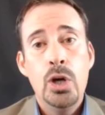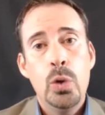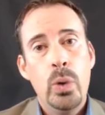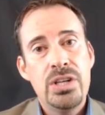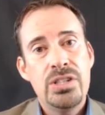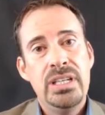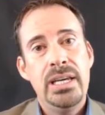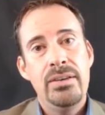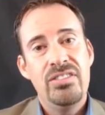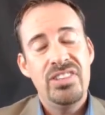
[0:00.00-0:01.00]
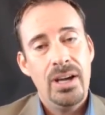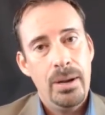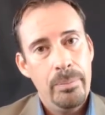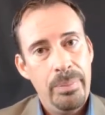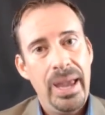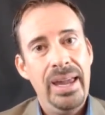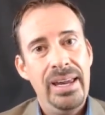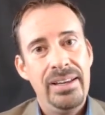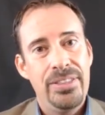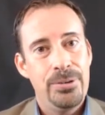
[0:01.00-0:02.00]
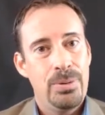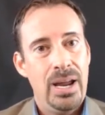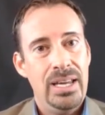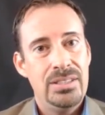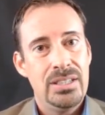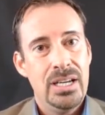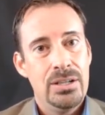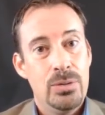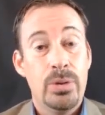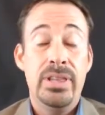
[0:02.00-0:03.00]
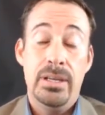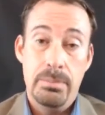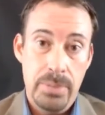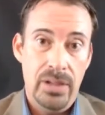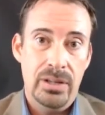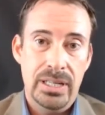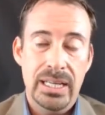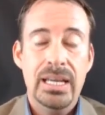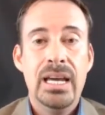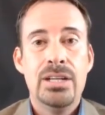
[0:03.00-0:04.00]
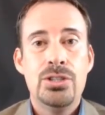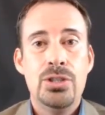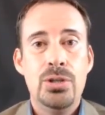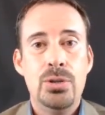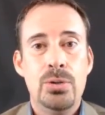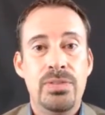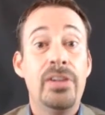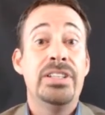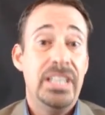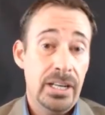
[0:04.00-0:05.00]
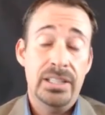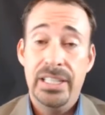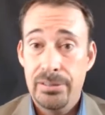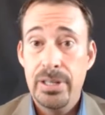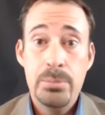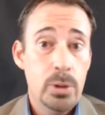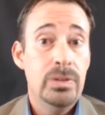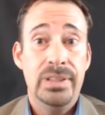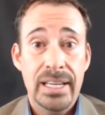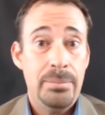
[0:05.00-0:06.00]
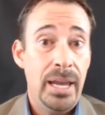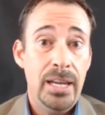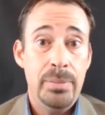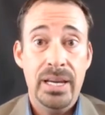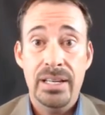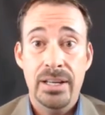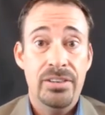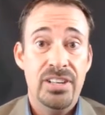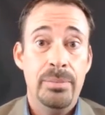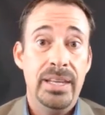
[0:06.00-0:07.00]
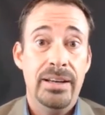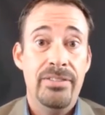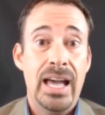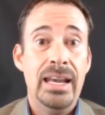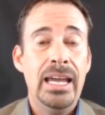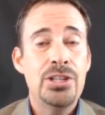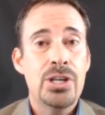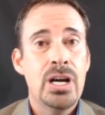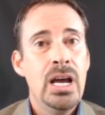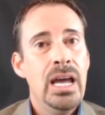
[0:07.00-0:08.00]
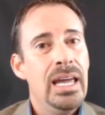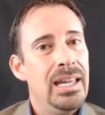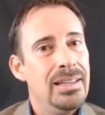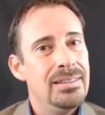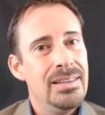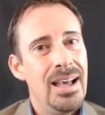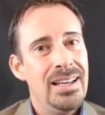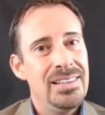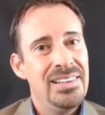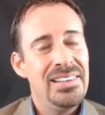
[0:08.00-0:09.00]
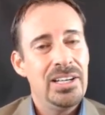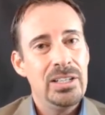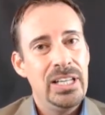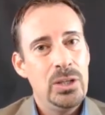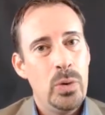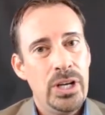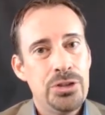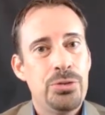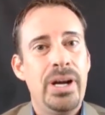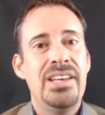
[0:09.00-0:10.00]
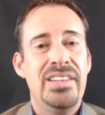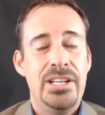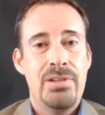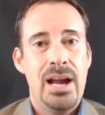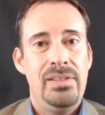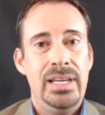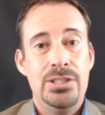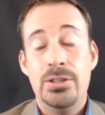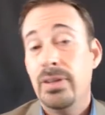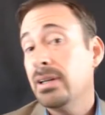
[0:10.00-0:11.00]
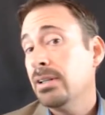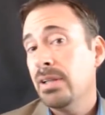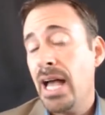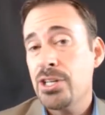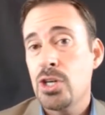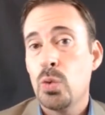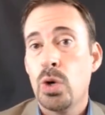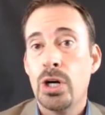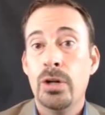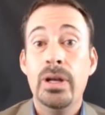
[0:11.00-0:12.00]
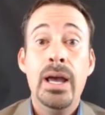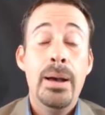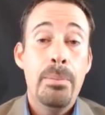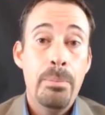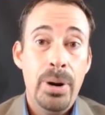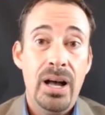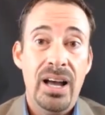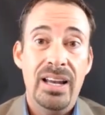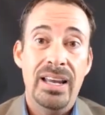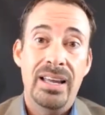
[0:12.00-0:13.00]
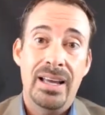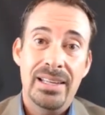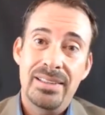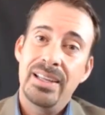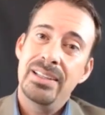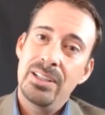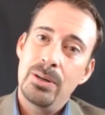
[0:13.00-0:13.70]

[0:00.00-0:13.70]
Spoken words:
which gives a bank the right or the ability to voluntarily remove a late payment, something of that nature. Not necessarily going to translate directly into the collection world, but I said,